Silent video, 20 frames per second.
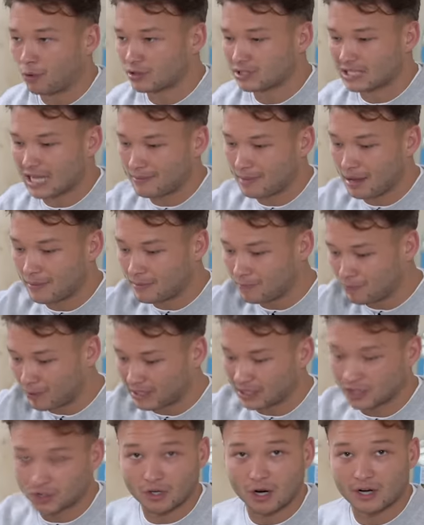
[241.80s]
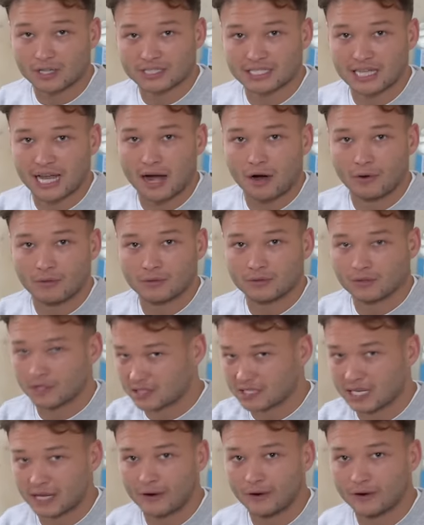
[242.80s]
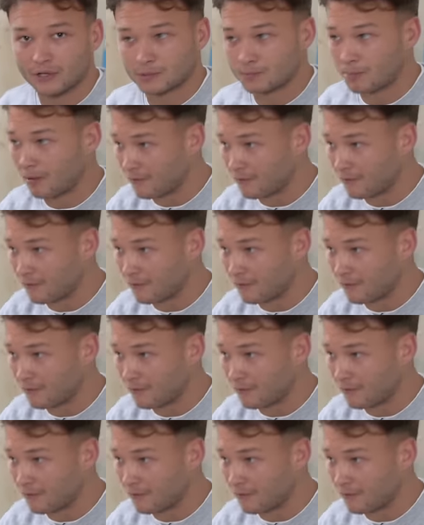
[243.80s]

not saying maybe bring the drugs down, the sentence,